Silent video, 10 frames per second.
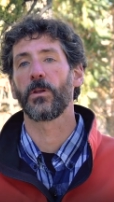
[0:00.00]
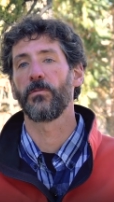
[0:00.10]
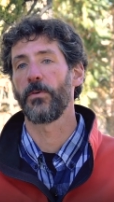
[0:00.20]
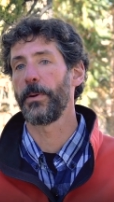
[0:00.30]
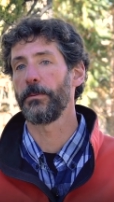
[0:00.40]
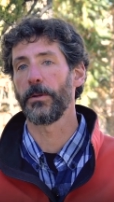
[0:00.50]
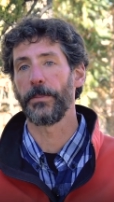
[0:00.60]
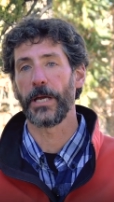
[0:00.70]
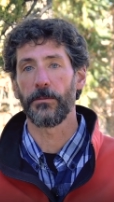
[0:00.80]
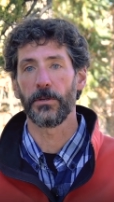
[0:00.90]
for people to
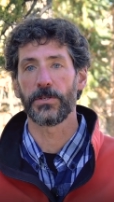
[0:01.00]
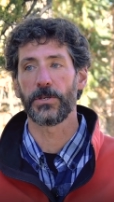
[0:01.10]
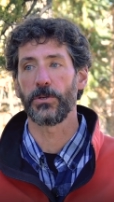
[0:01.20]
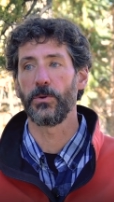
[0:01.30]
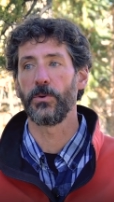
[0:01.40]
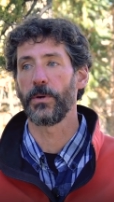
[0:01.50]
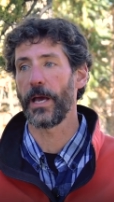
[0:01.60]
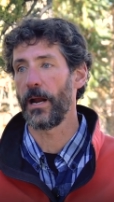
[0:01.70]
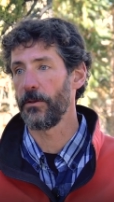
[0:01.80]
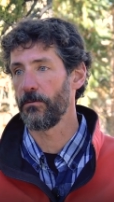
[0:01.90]
be able to get on the